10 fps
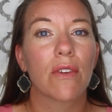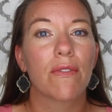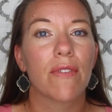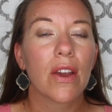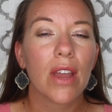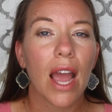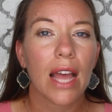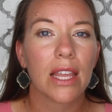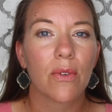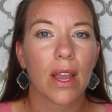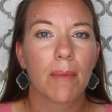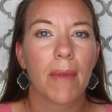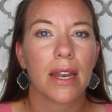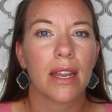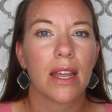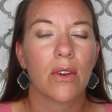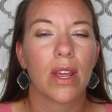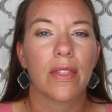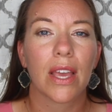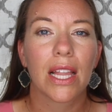very highly recommended
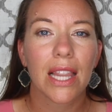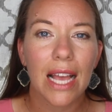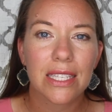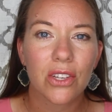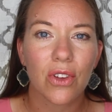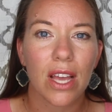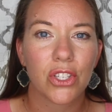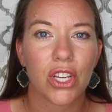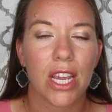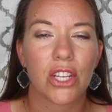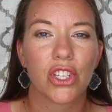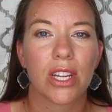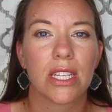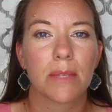in the classical education,